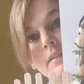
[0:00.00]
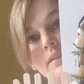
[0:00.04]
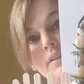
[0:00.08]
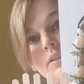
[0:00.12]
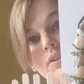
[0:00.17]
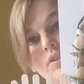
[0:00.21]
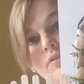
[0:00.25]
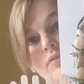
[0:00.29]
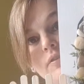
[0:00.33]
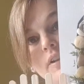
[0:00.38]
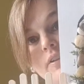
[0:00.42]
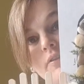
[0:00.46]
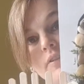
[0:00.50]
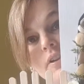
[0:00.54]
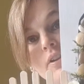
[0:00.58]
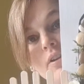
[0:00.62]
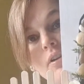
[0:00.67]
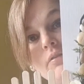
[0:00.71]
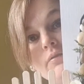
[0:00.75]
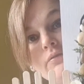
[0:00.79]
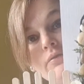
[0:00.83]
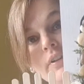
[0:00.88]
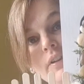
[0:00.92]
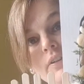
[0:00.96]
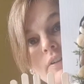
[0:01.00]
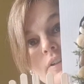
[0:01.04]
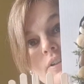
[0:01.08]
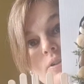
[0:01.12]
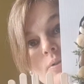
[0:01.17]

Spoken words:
Your very own fairy